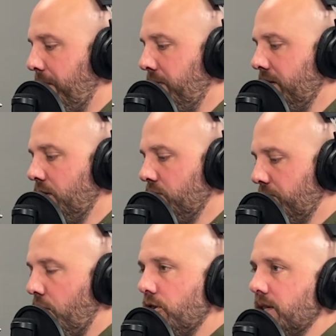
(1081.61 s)
put those
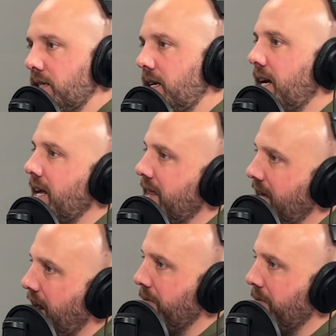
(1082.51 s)
margins in, and then I'm